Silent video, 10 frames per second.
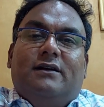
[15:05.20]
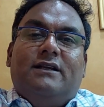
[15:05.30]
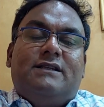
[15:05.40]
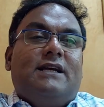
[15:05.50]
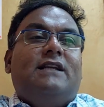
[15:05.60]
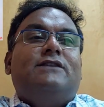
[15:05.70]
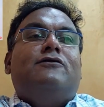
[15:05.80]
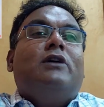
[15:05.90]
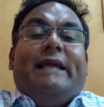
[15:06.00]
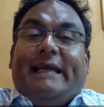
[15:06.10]
It stands
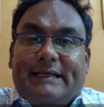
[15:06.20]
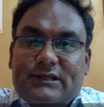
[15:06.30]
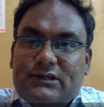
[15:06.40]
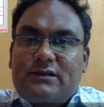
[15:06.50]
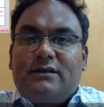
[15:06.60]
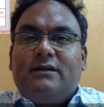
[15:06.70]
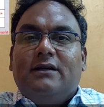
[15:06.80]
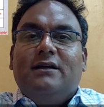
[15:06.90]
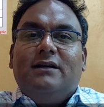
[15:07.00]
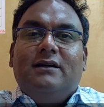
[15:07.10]
for kids.
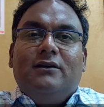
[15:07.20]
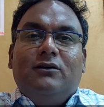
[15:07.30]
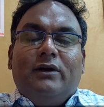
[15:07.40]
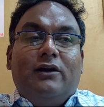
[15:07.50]
Okay,